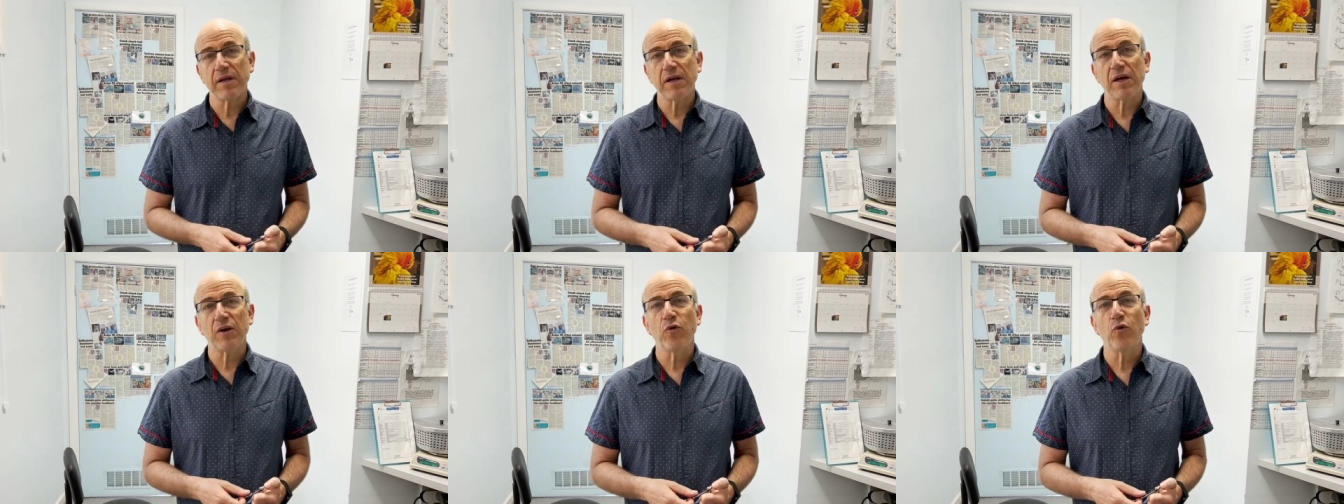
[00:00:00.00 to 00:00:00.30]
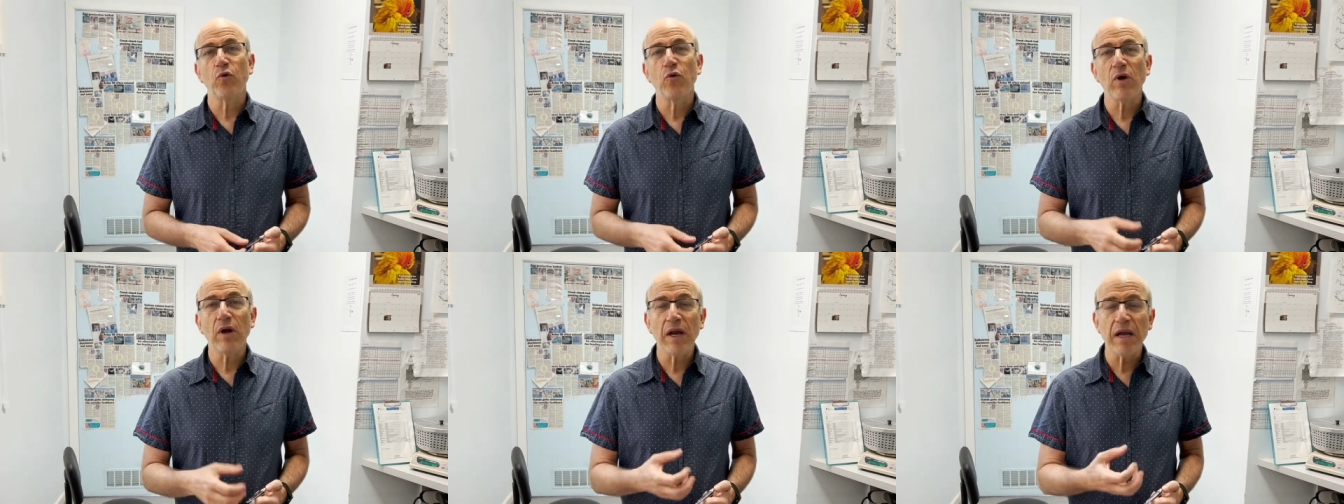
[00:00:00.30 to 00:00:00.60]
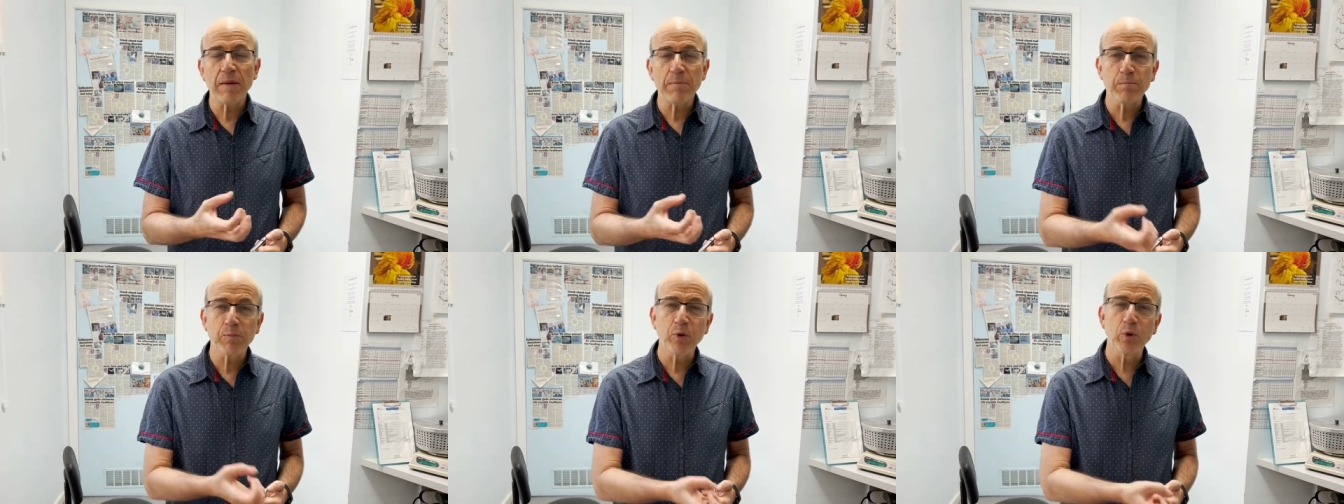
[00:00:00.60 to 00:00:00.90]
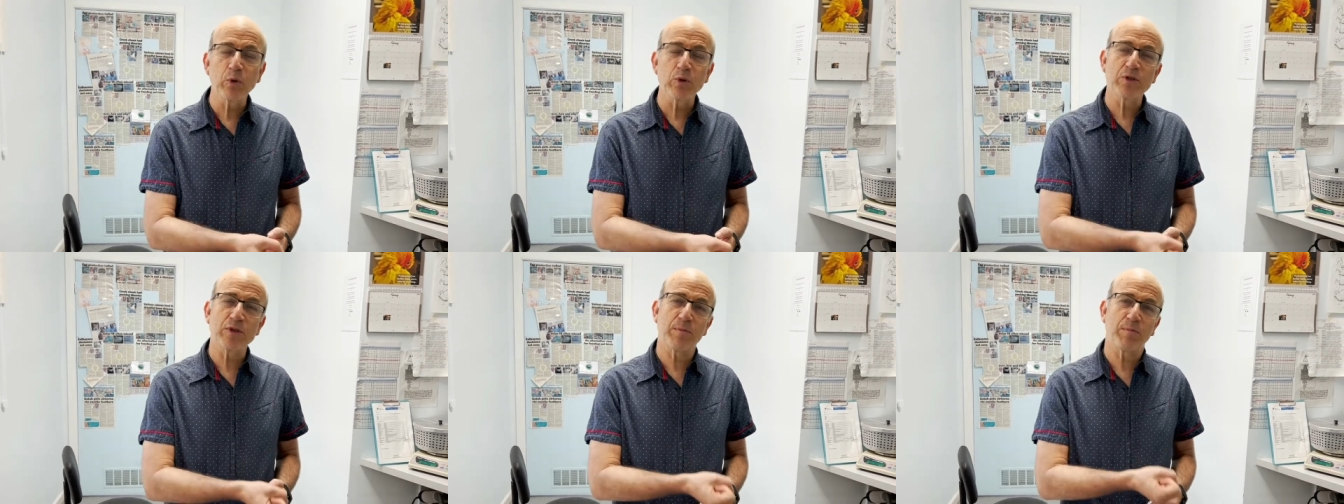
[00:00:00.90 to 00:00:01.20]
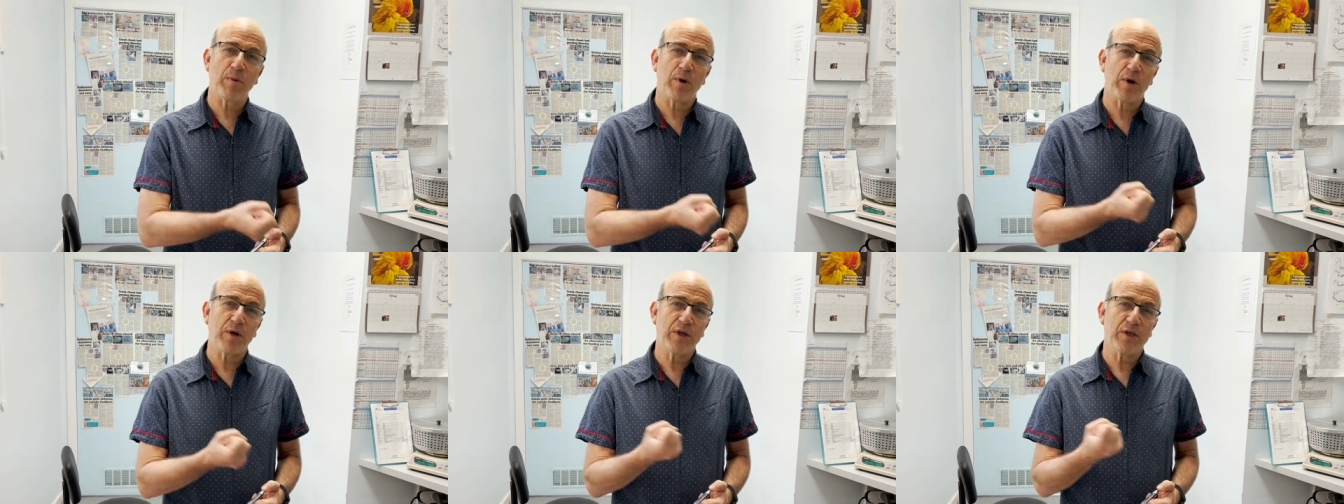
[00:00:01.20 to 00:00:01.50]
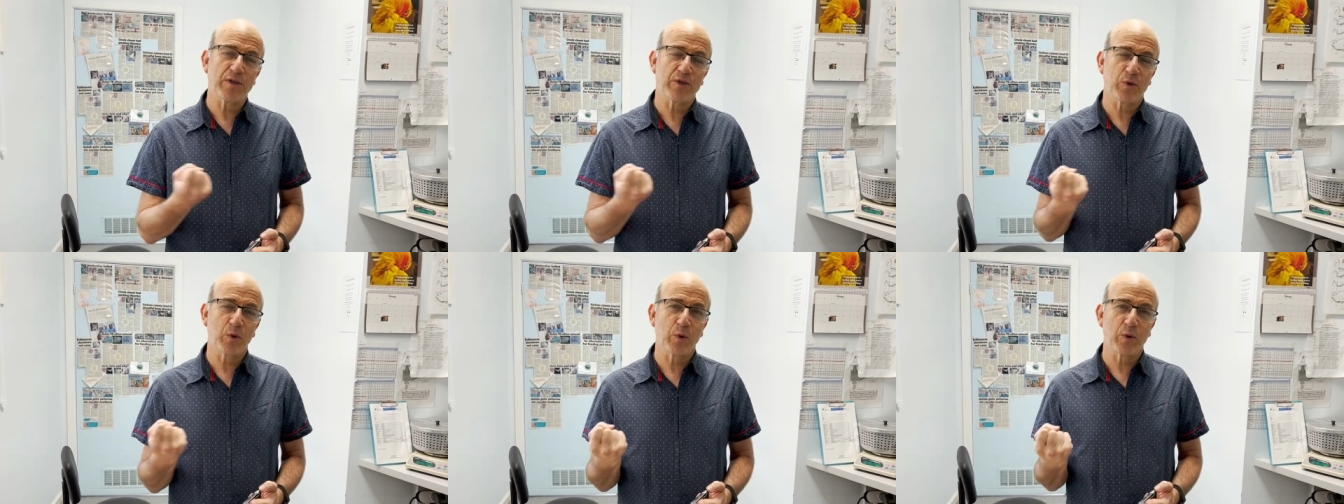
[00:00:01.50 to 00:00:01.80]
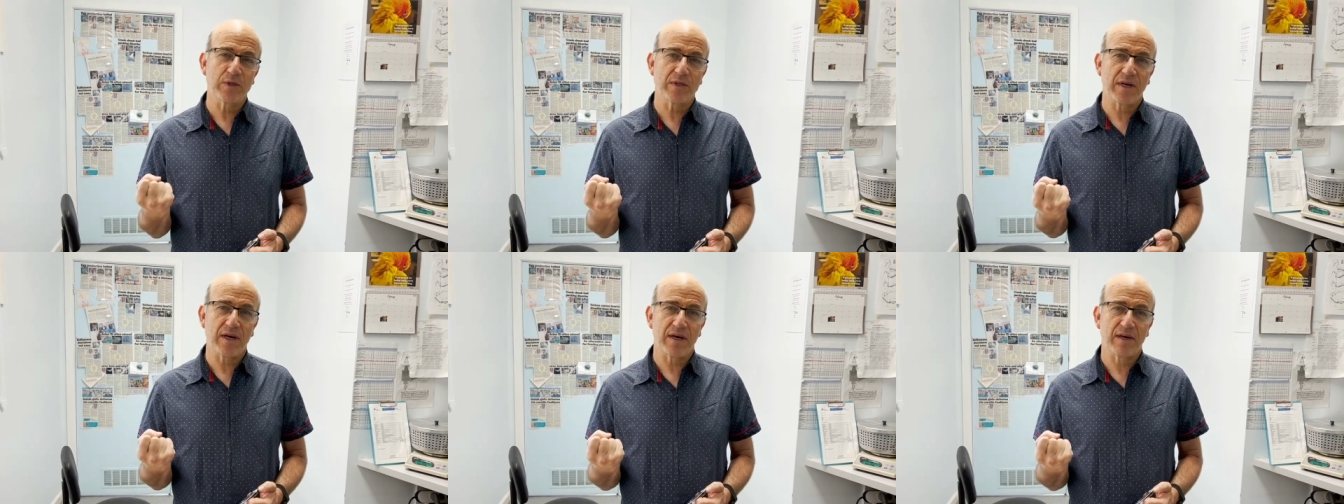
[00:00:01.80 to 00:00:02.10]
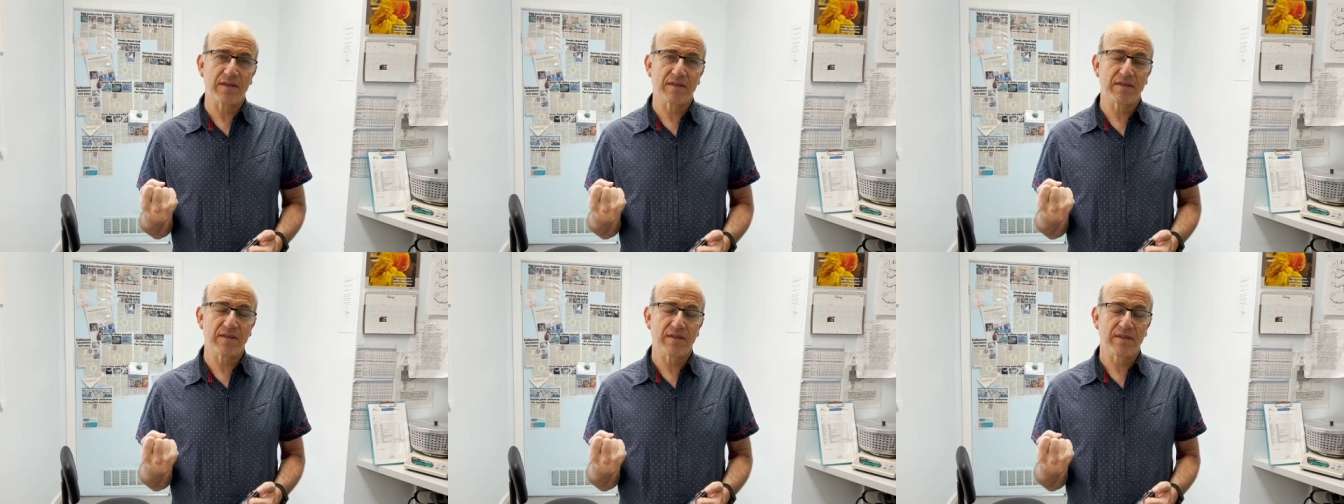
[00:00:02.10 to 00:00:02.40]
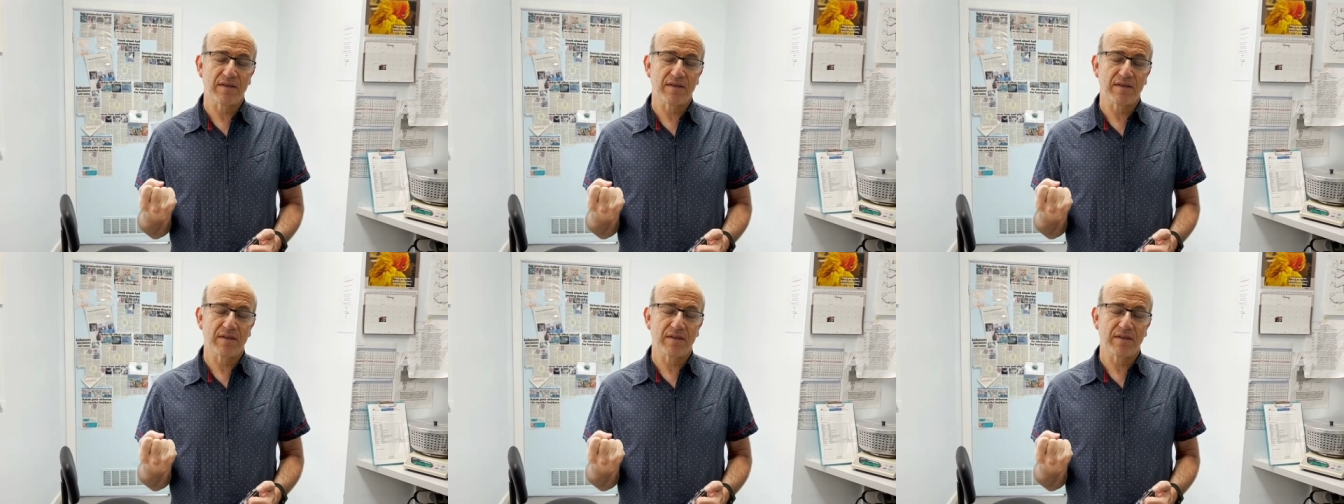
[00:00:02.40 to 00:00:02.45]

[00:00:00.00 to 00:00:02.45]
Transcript: it really pulls the body stores out.